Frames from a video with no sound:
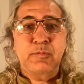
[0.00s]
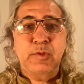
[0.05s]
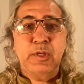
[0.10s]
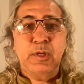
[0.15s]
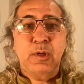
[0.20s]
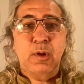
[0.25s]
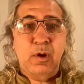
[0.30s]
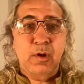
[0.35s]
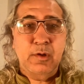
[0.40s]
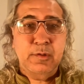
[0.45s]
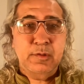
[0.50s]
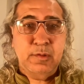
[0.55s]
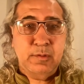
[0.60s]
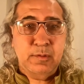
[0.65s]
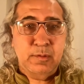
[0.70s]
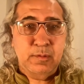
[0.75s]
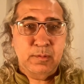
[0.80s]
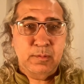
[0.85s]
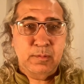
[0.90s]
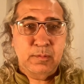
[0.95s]
we ought to
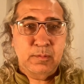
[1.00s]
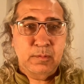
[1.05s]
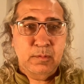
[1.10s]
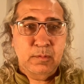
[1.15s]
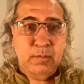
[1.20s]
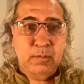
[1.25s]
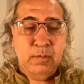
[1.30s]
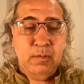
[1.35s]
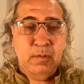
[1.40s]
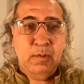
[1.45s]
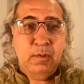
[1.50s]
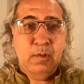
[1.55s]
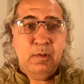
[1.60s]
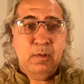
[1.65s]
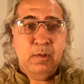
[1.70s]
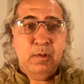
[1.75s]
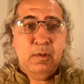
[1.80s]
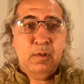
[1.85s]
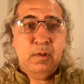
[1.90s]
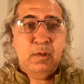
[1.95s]
do
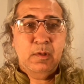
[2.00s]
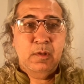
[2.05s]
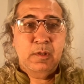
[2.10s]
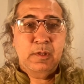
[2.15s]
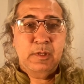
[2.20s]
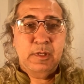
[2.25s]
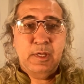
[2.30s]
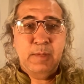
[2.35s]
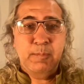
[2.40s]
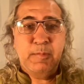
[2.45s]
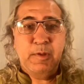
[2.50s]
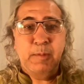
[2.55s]
keep